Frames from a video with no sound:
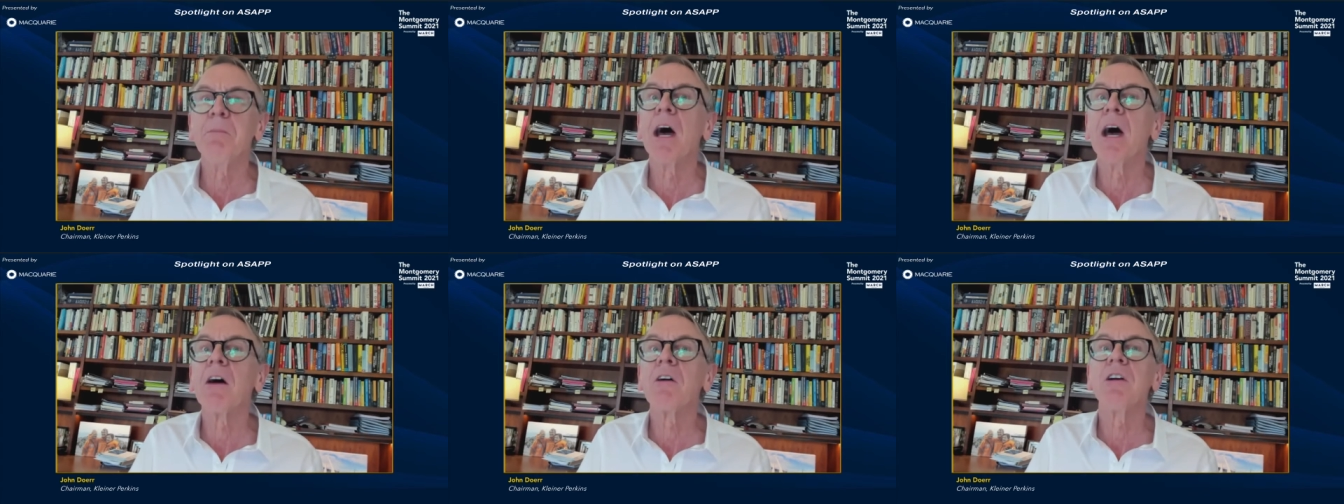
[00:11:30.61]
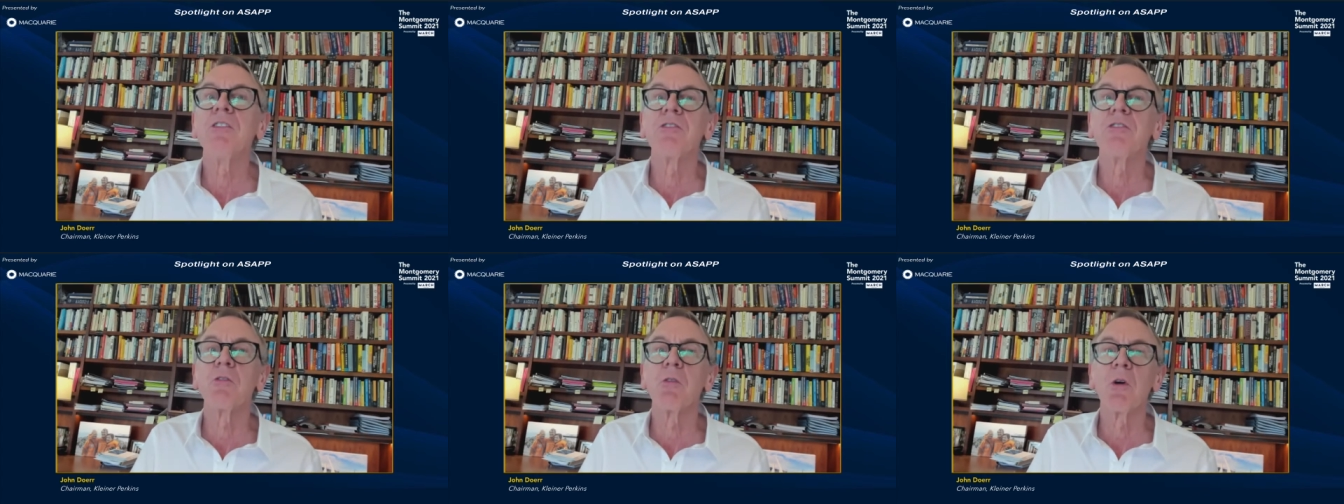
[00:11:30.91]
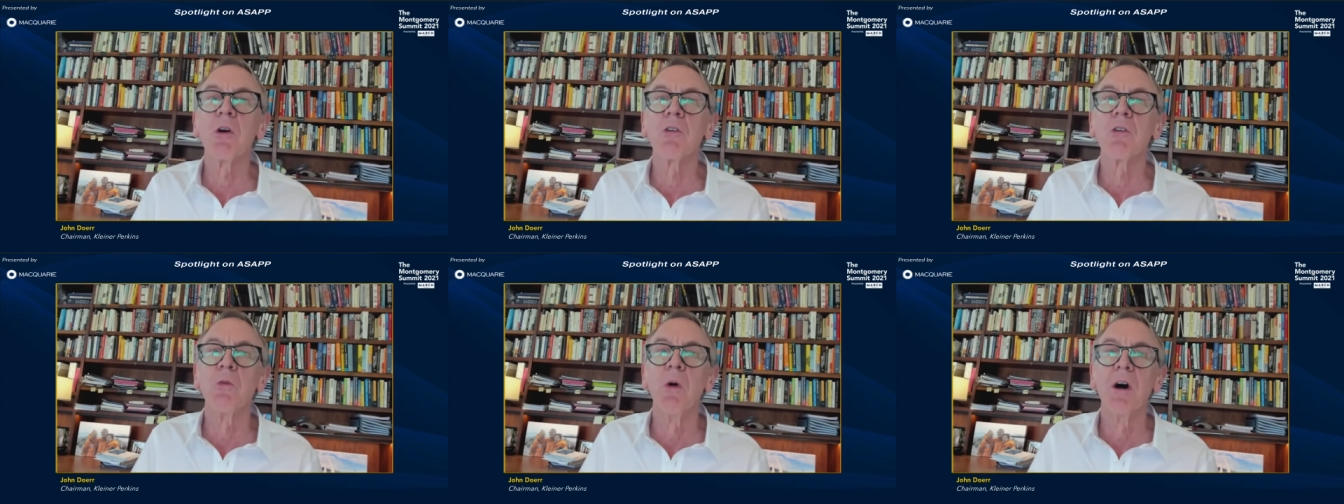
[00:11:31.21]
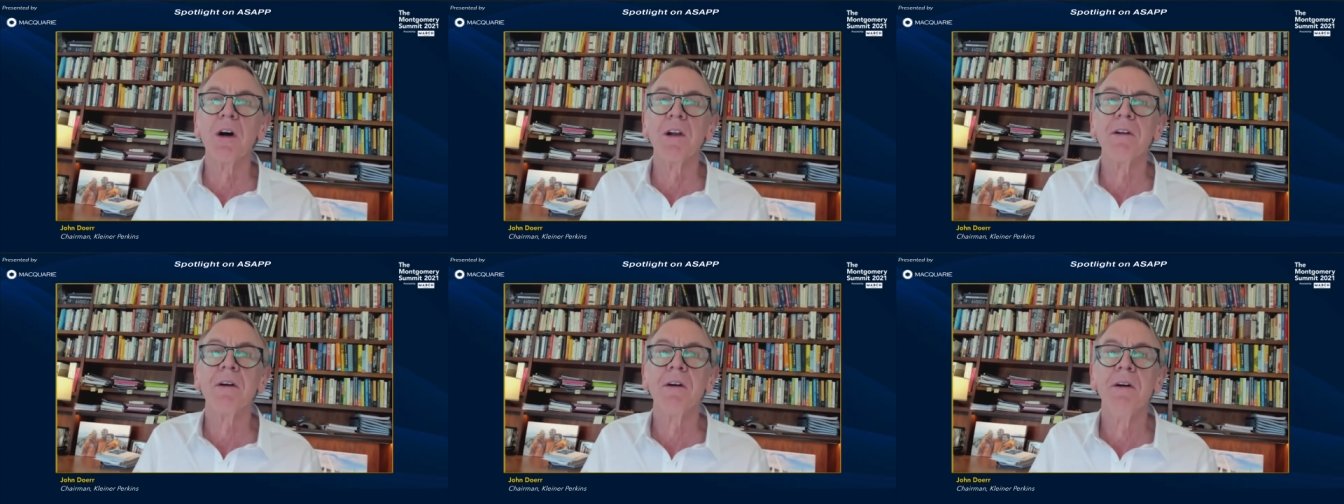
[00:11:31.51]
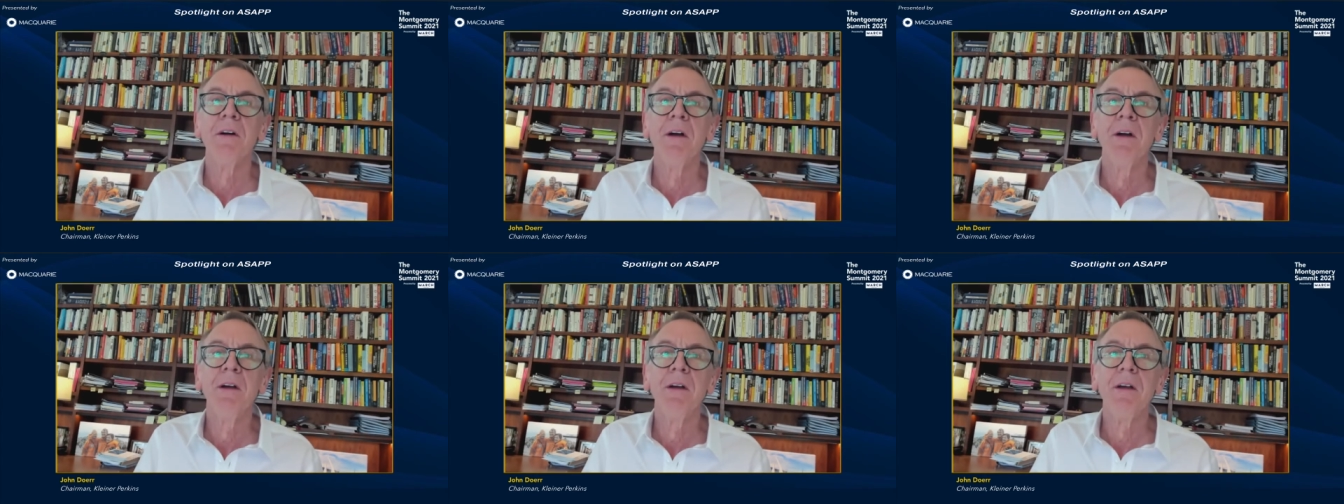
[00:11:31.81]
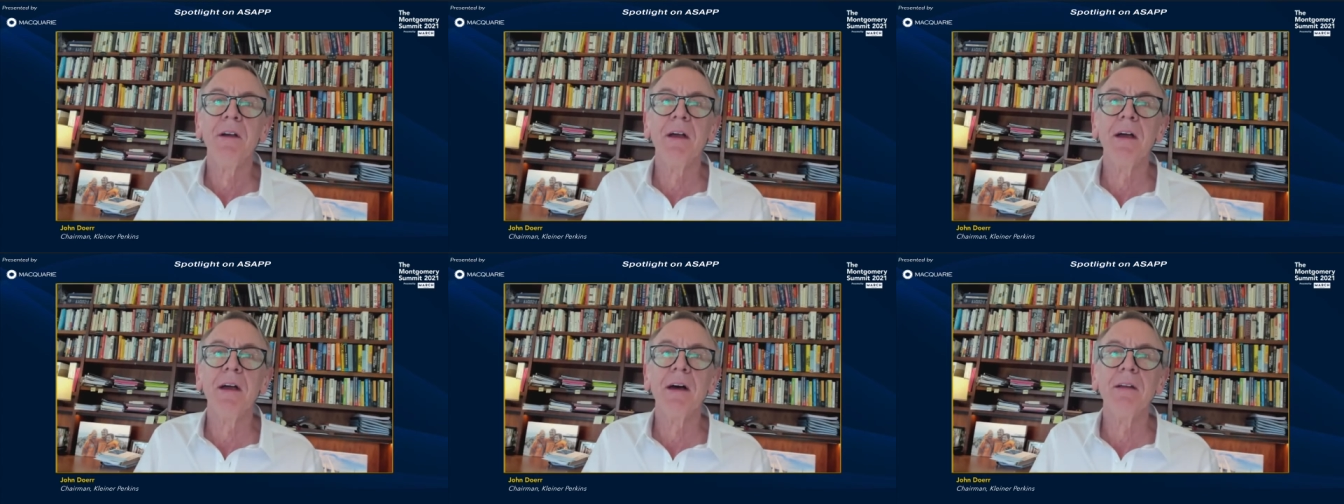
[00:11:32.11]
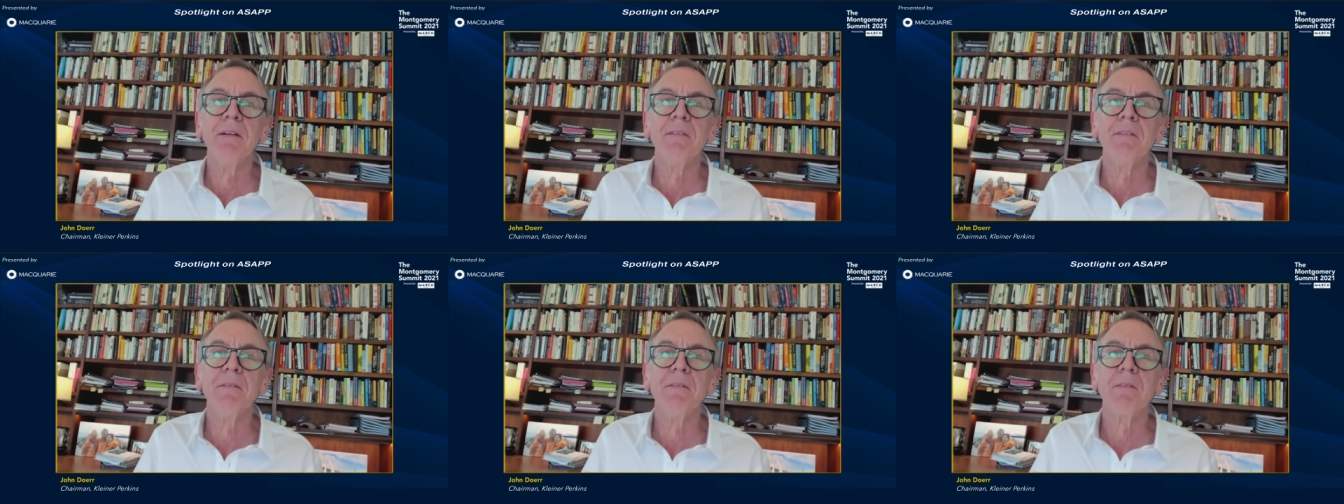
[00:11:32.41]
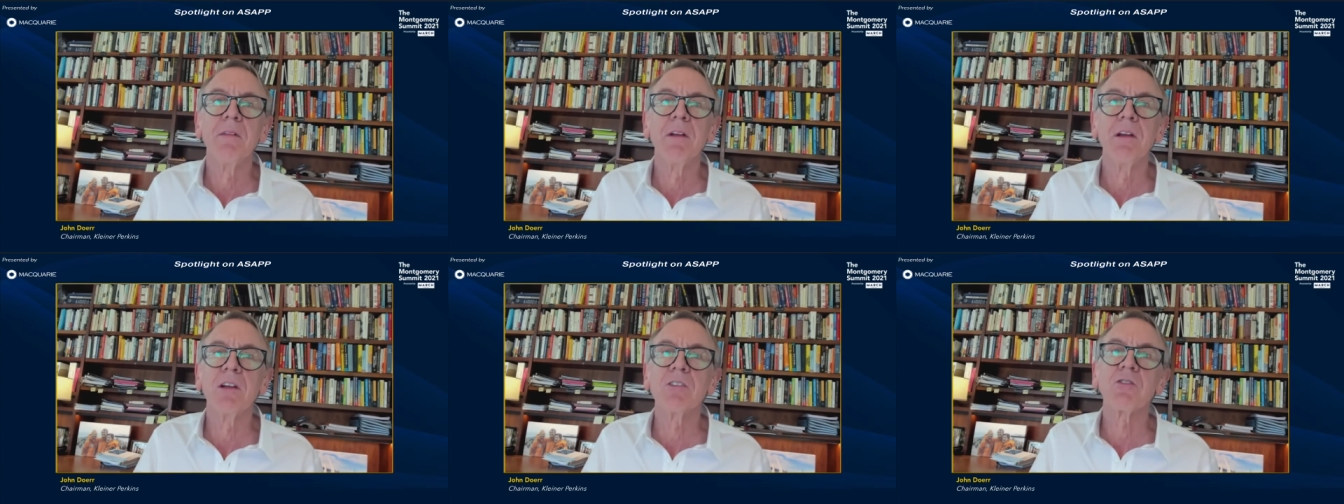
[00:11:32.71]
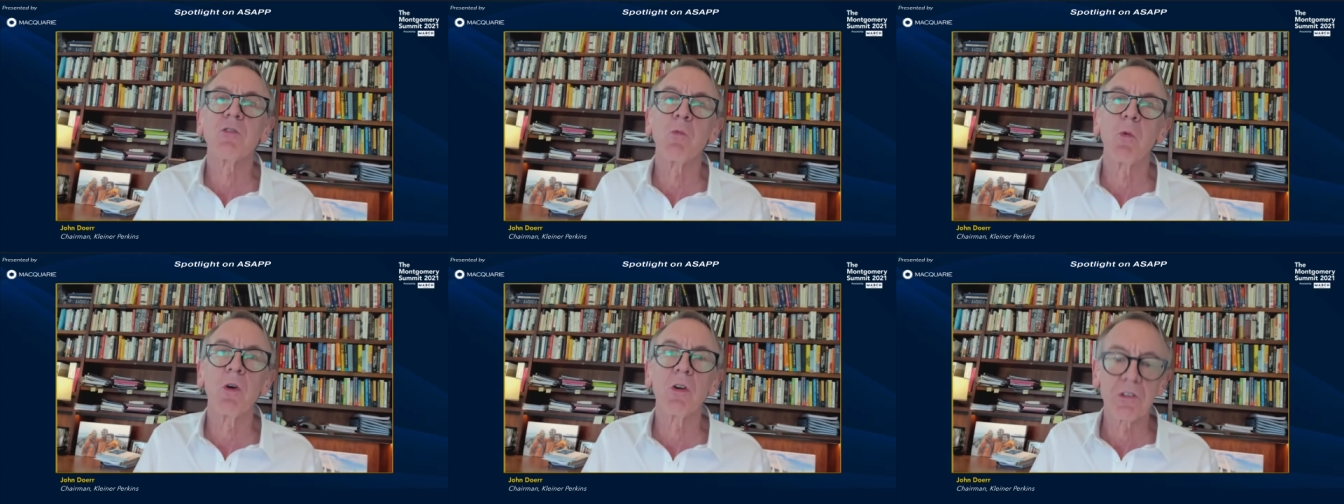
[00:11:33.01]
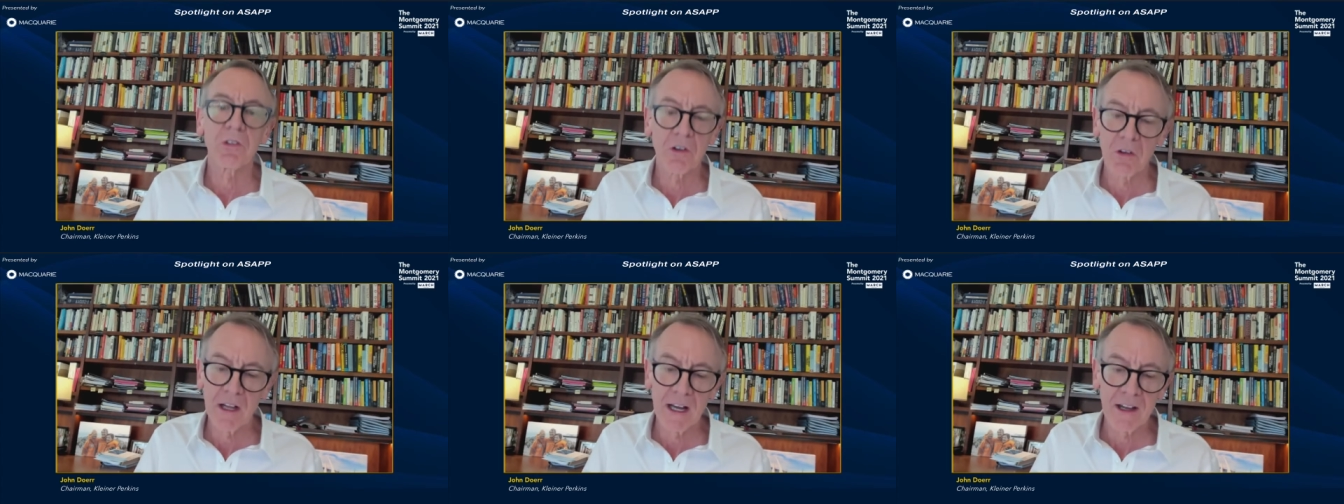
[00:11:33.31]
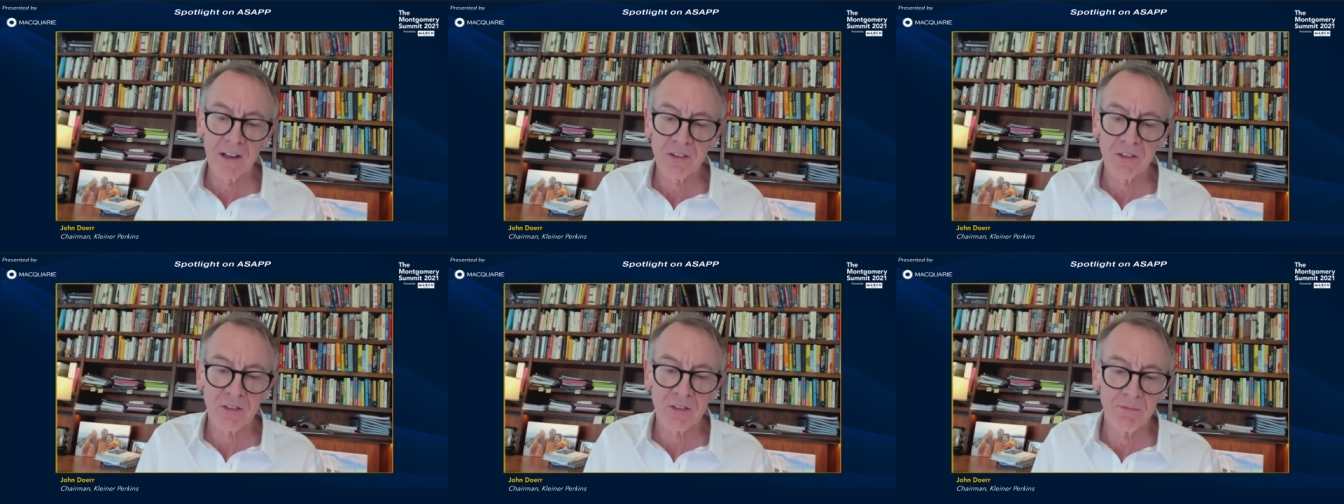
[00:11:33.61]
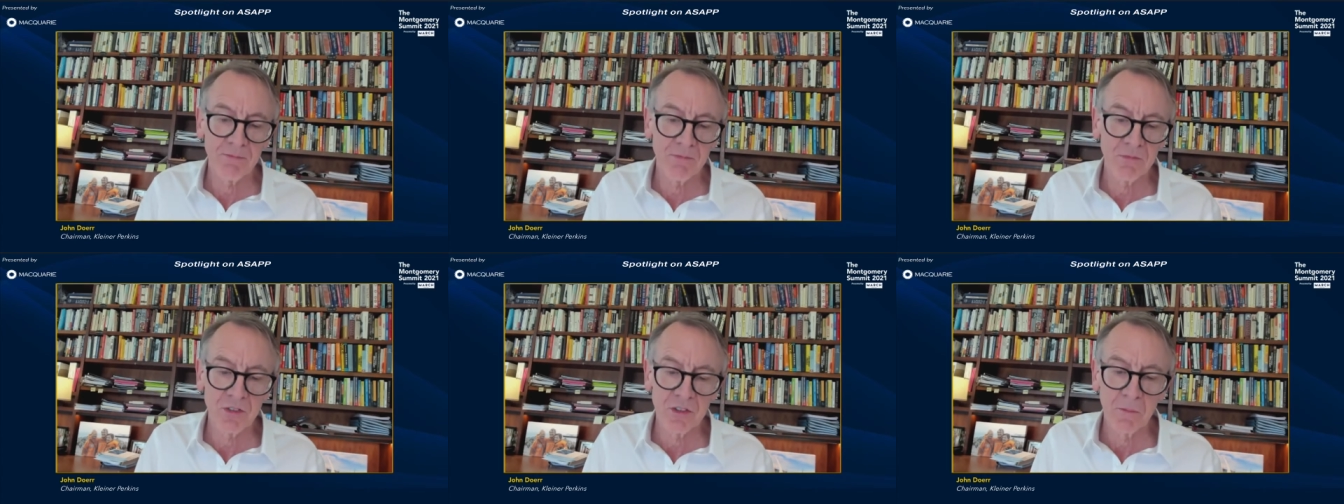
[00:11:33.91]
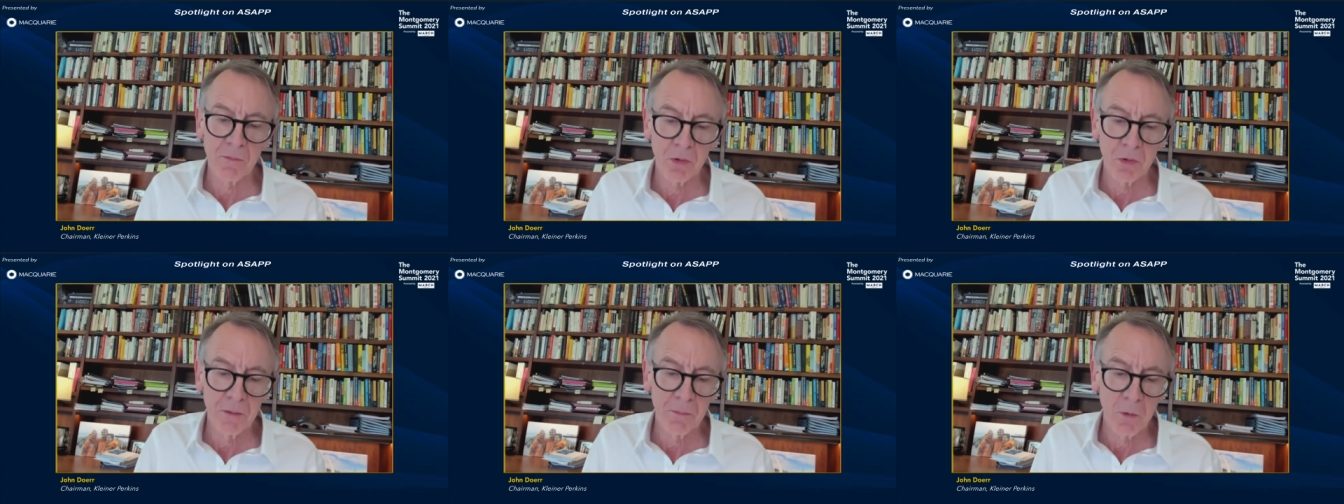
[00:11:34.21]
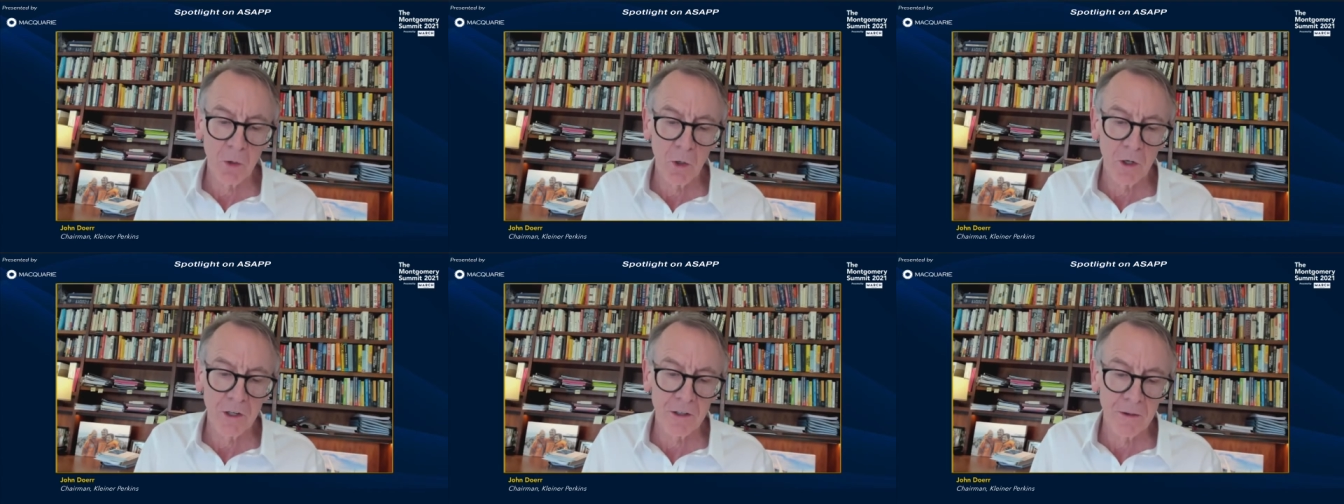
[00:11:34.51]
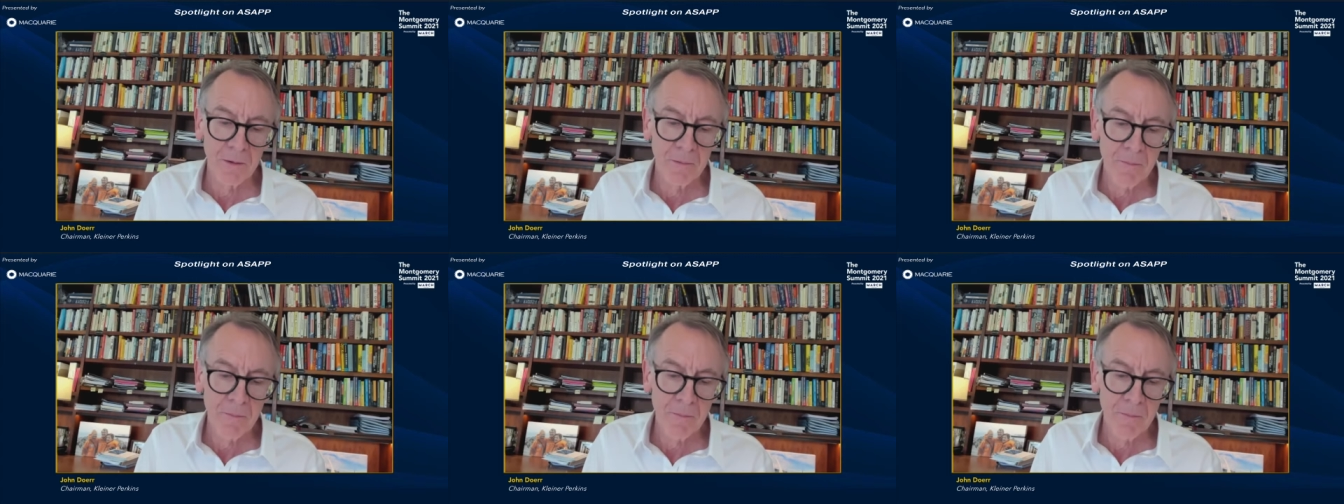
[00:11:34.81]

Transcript: Now he's grown one, and it's world-class, simply put.